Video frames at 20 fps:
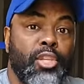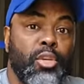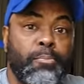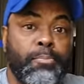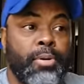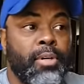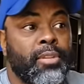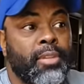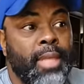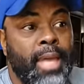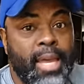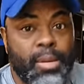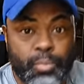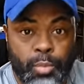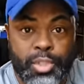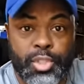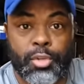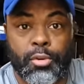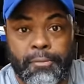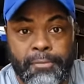you put that
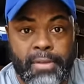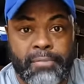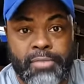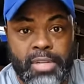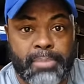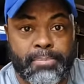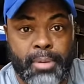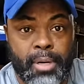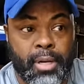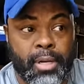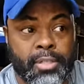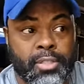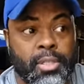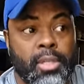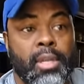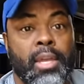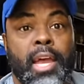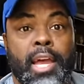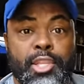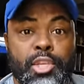with your 50 bucks
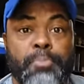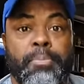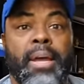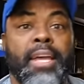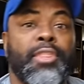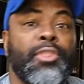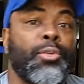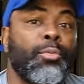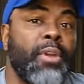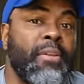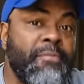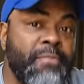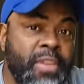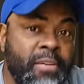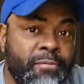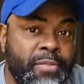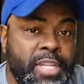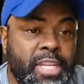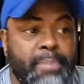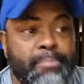and you pay
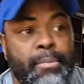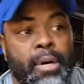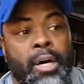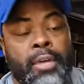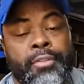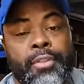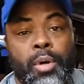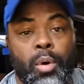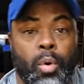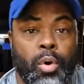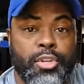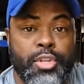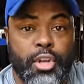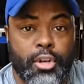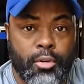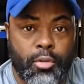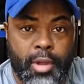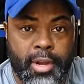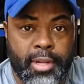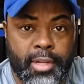350 a month on your
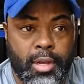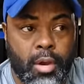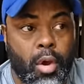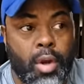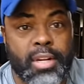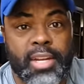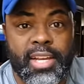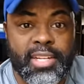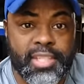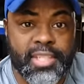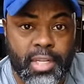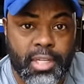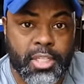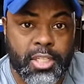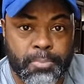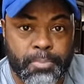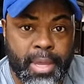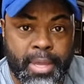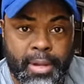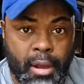credit card until it's
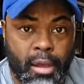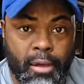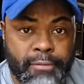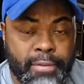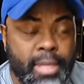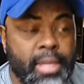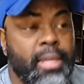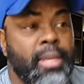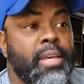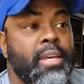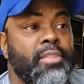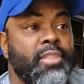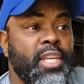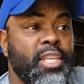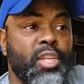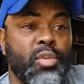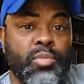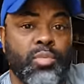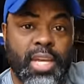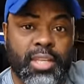paid off. Then
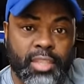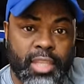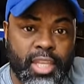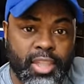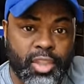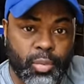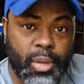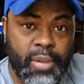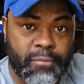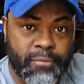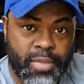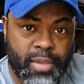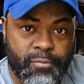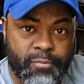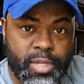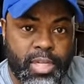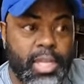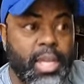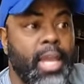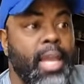you take that
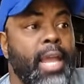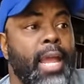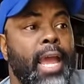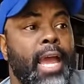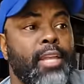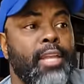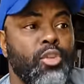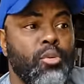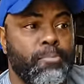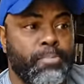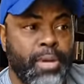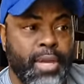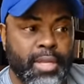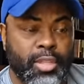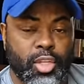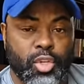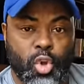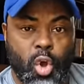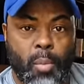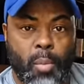350 and you pay
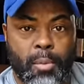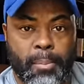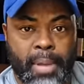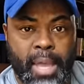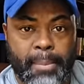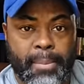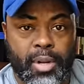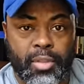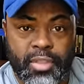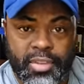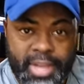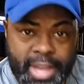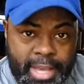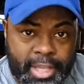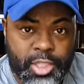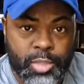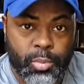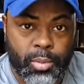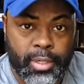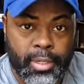the normal payment of the
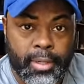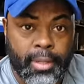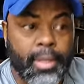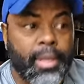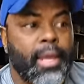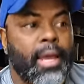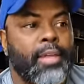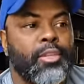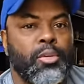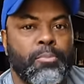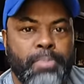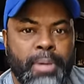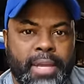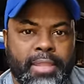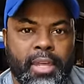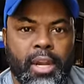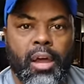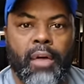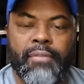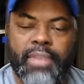next one and you pay
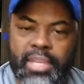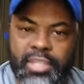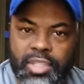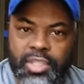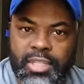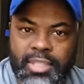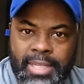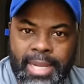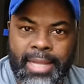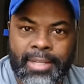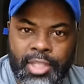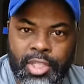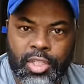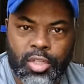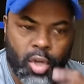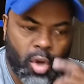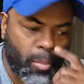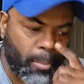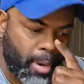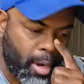that off. It's the debt
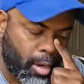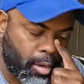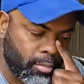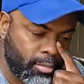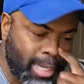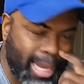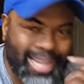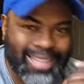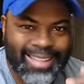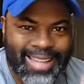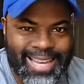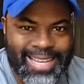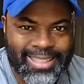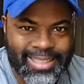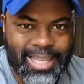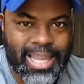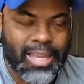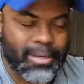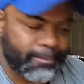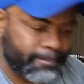snowball. I like
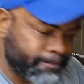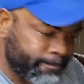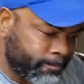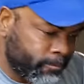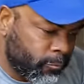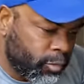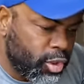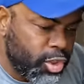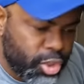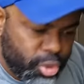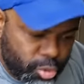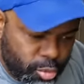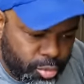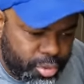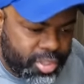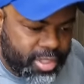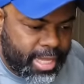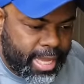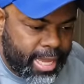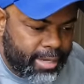that.
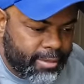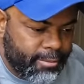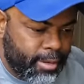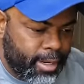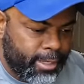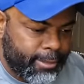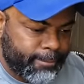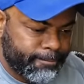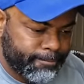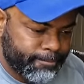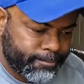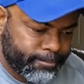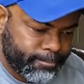Use that, right?